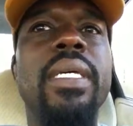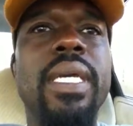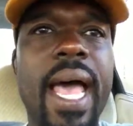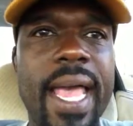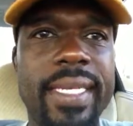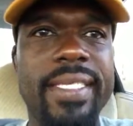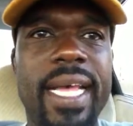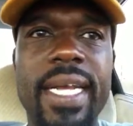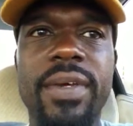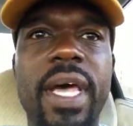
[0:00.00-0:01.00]
guys,
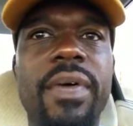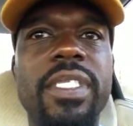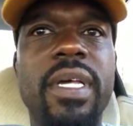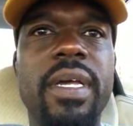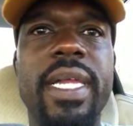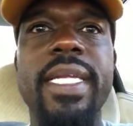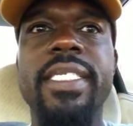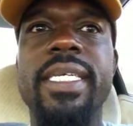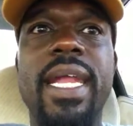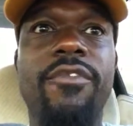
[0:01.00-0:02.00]
I know that was long and I
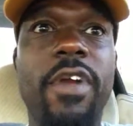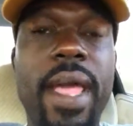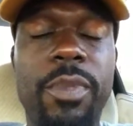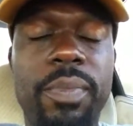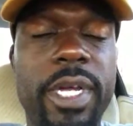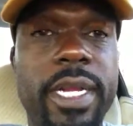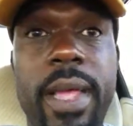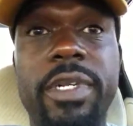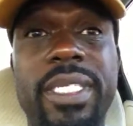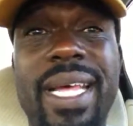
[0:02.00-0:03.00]
just kind of rambled, but
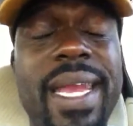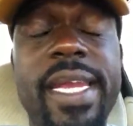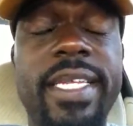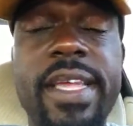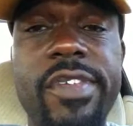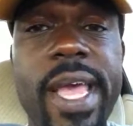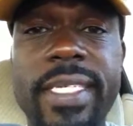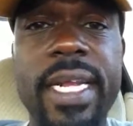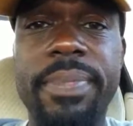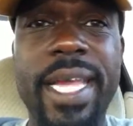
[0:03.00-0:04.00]
I'm just, I needed to give you
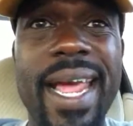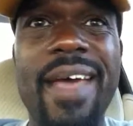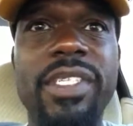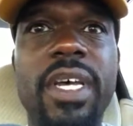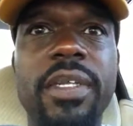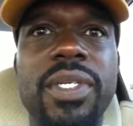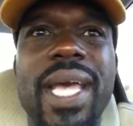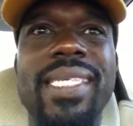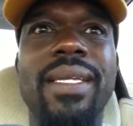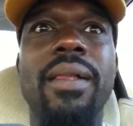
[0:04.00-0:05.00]
guys an update. I haven't talked to you
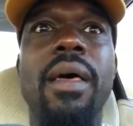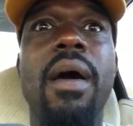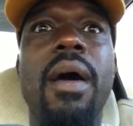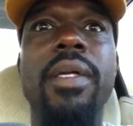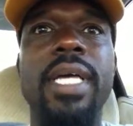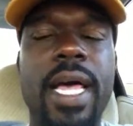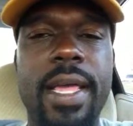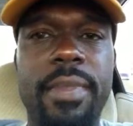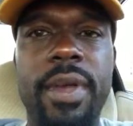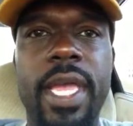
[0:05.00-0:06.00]
guys in a long
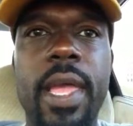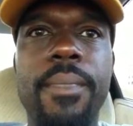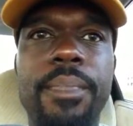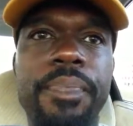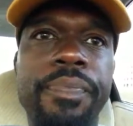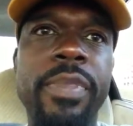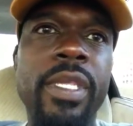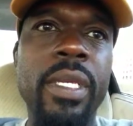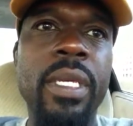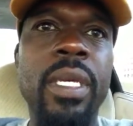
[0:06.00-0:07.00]
time, okay?
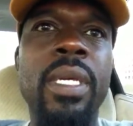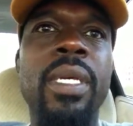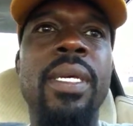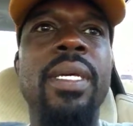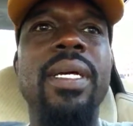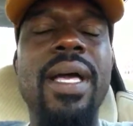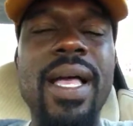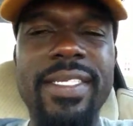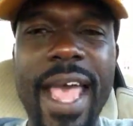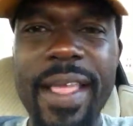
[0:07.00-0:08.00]

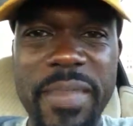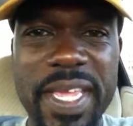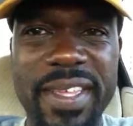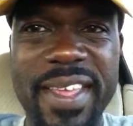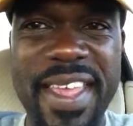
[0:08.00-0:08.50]
Contact me,